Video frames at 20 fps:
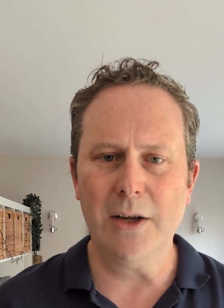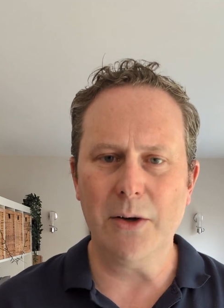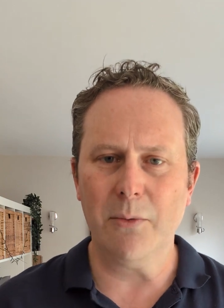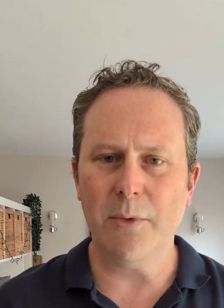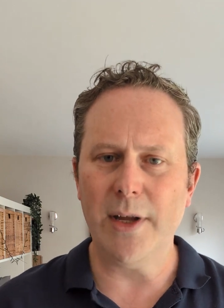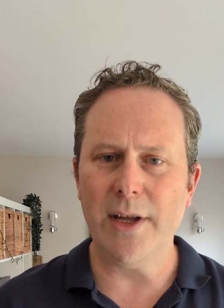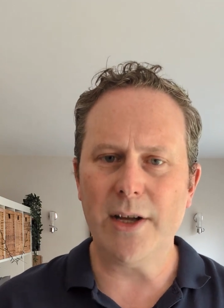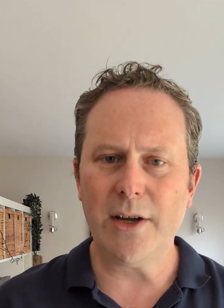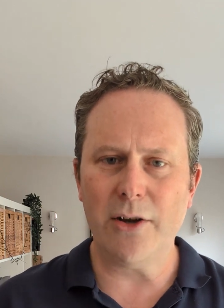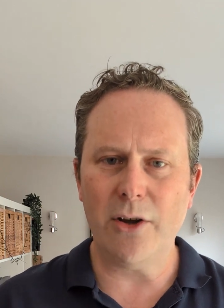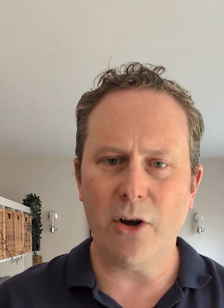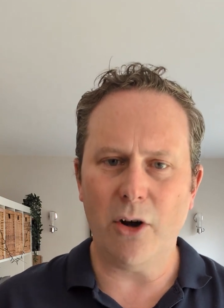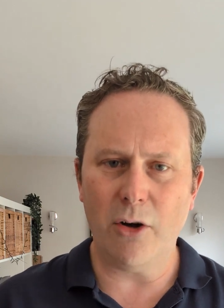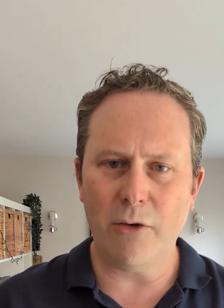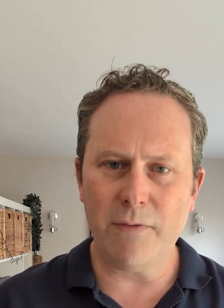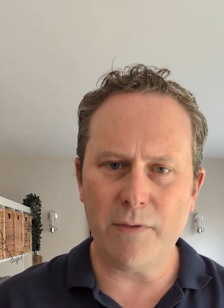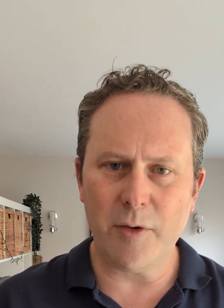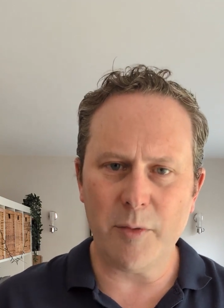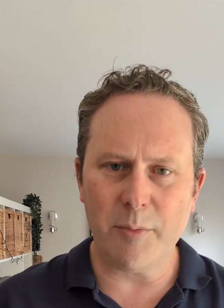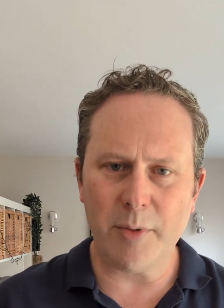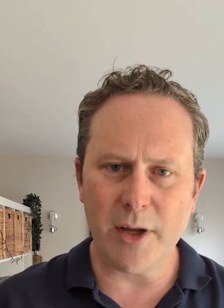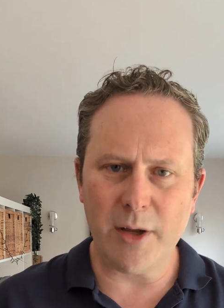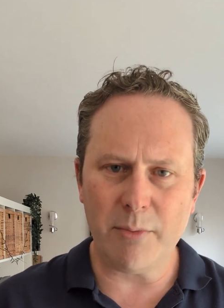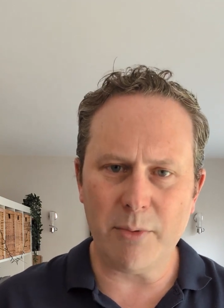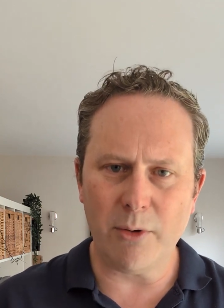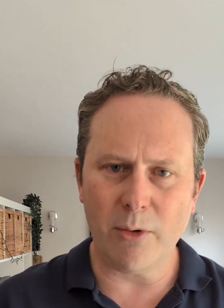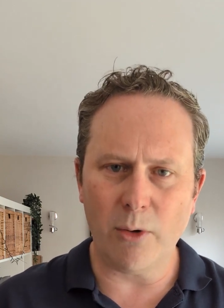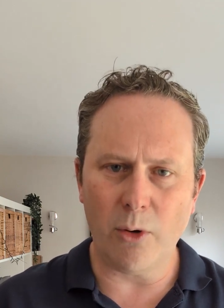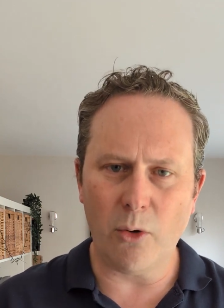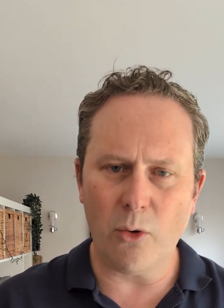We can offer
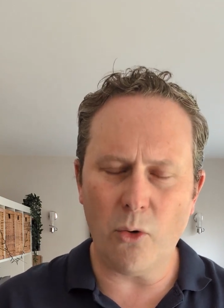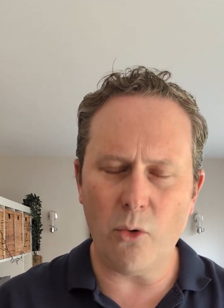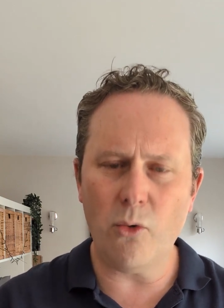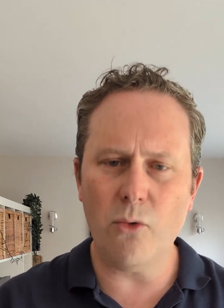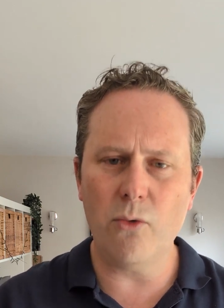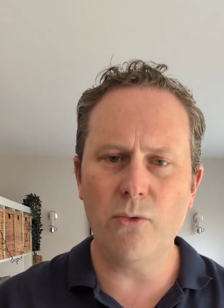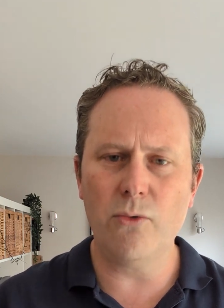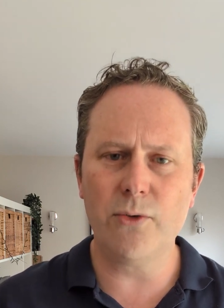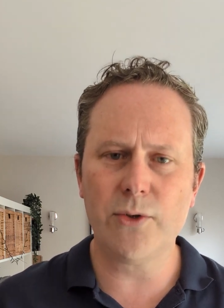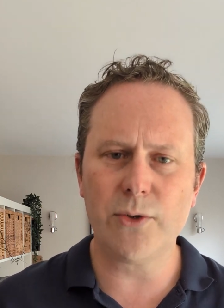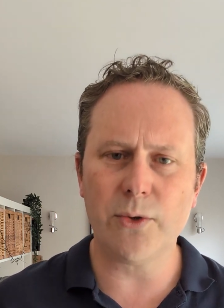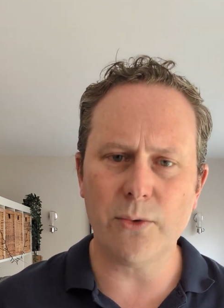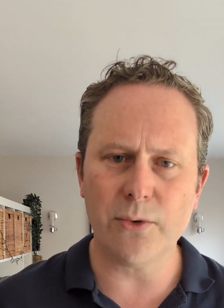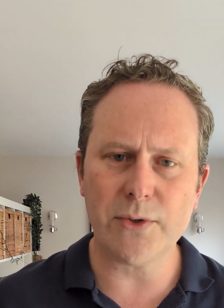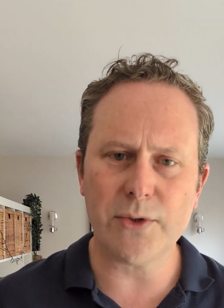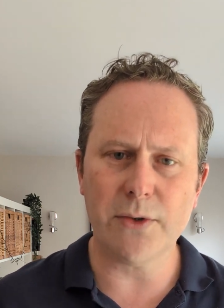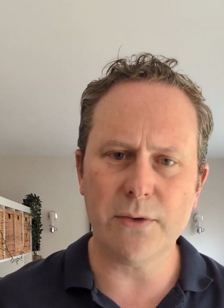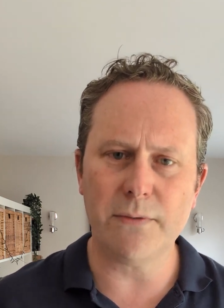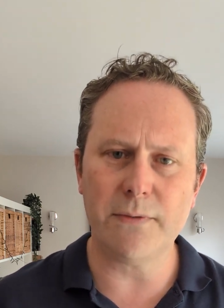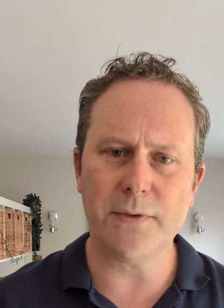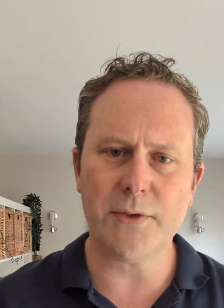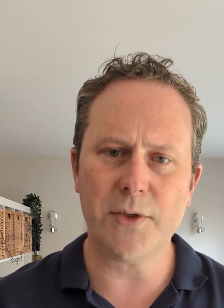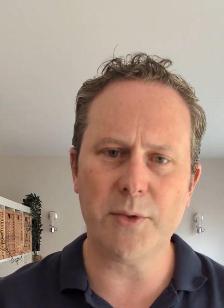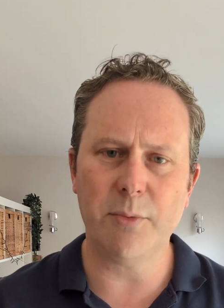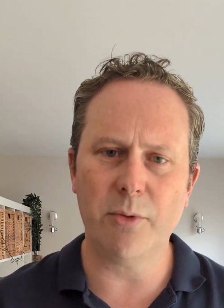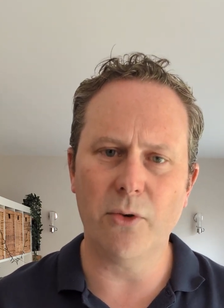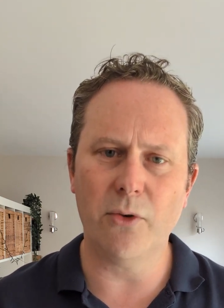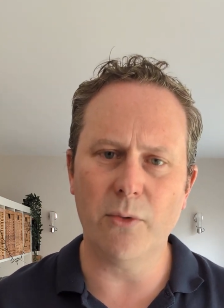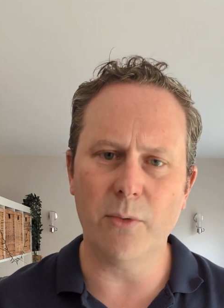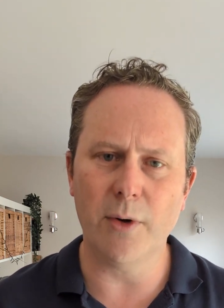people all sorts of
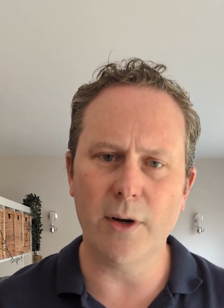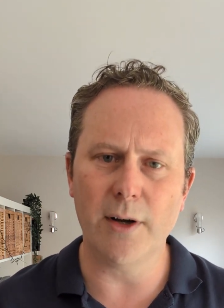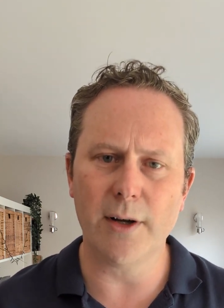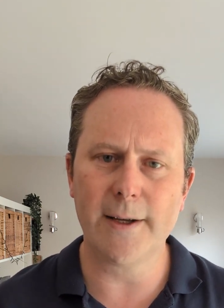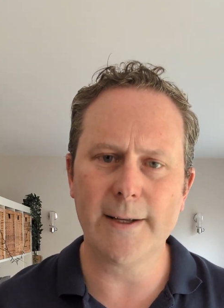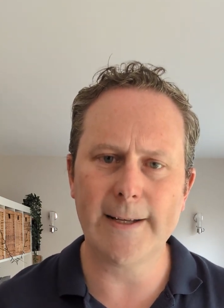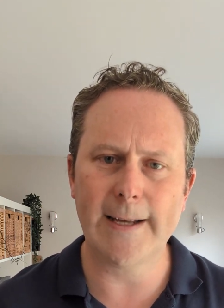support work.